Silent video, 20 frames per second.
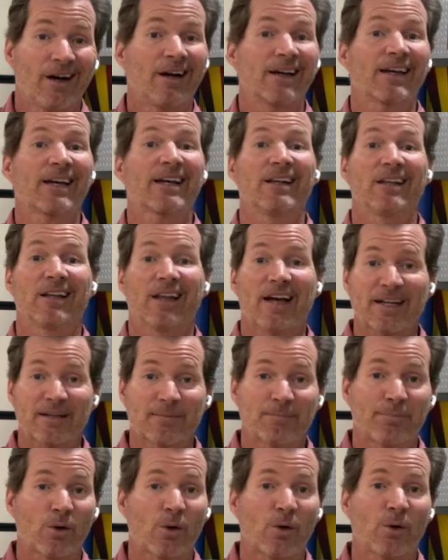I got a lot
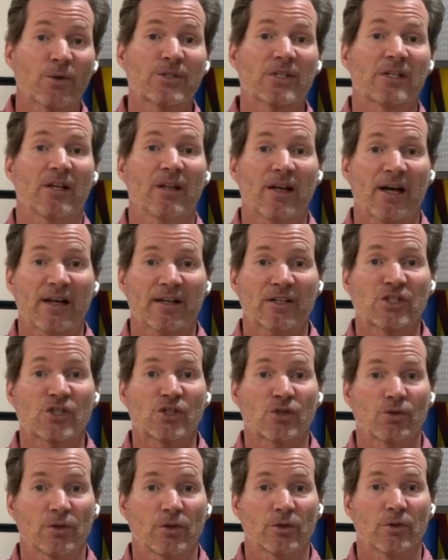of bolts and a lot of
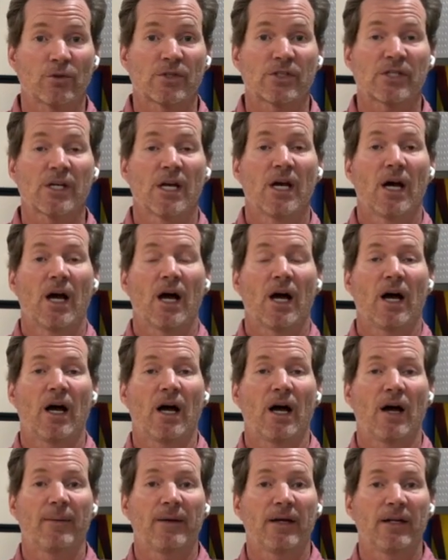screws,
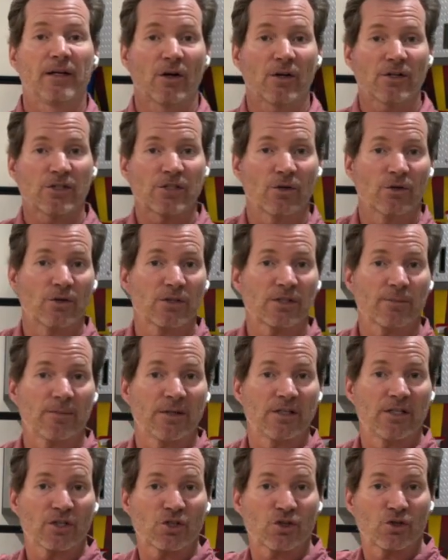and also some
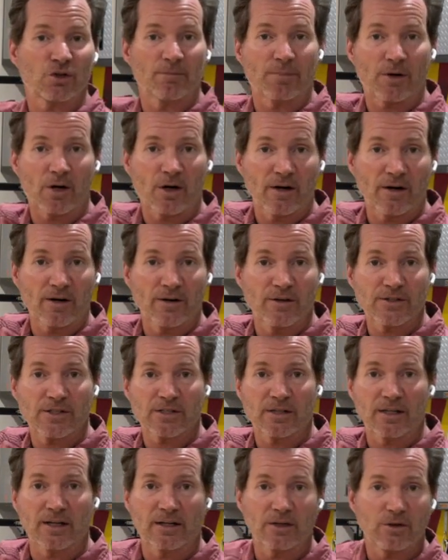additional bars
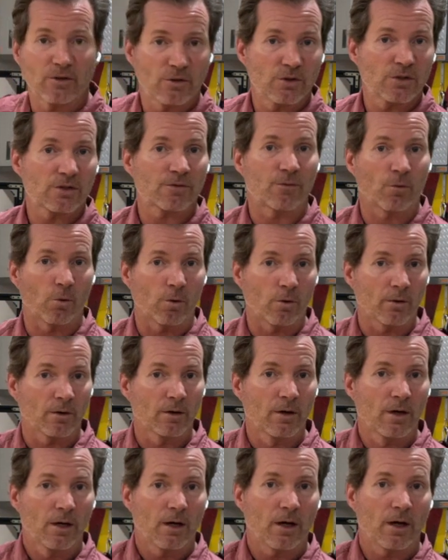that I used for
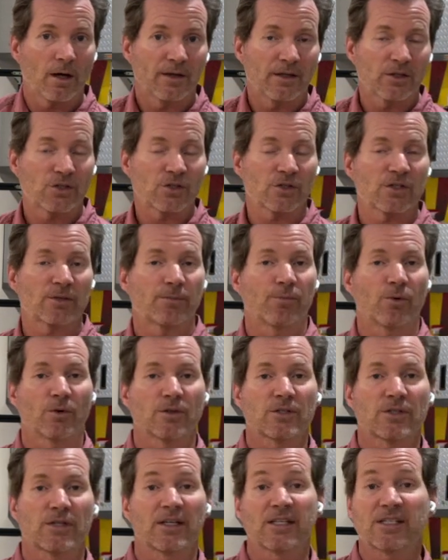additional
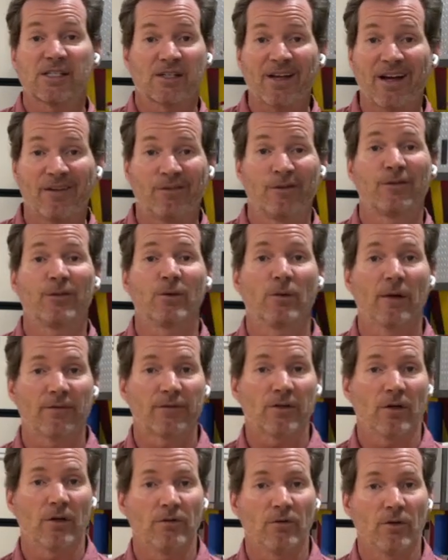supports, and I still have a few
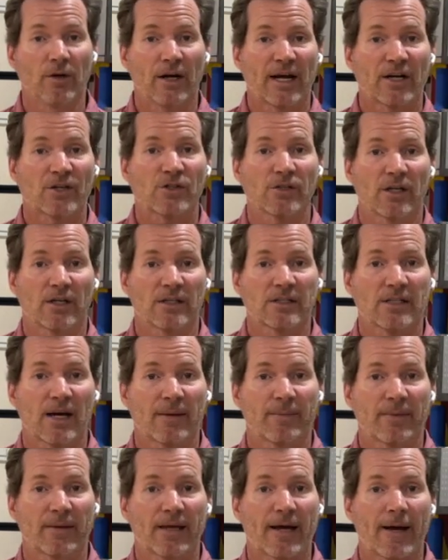left over actually on
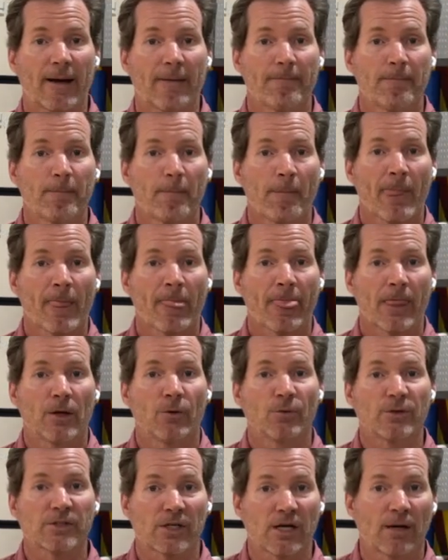top of that. There
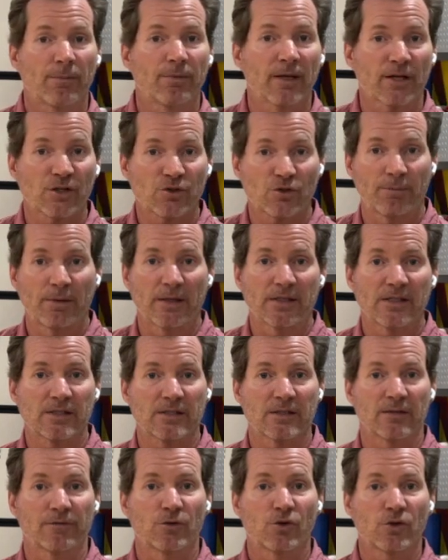was a couple extra
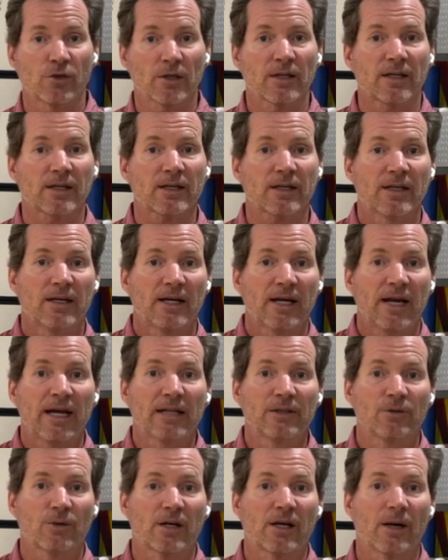pieces of acrylic, and
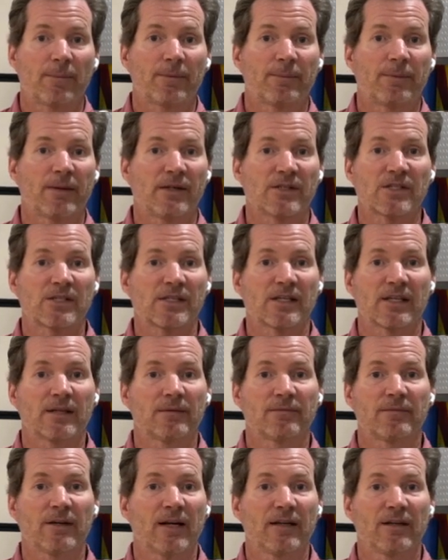there were a couple pieces
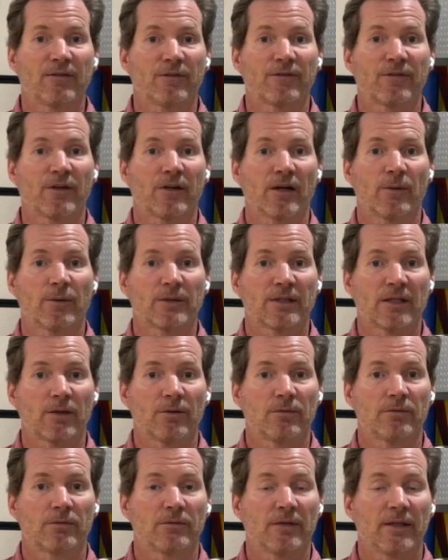that I never figured out what
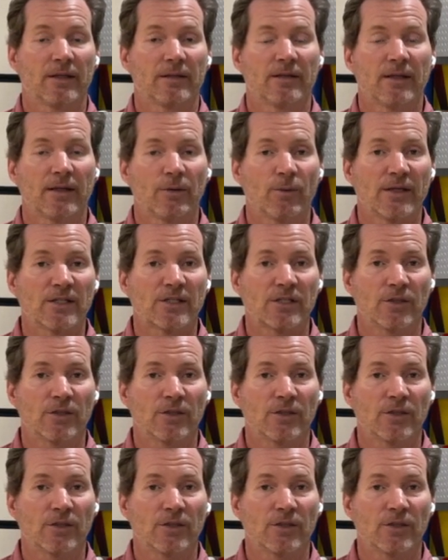they went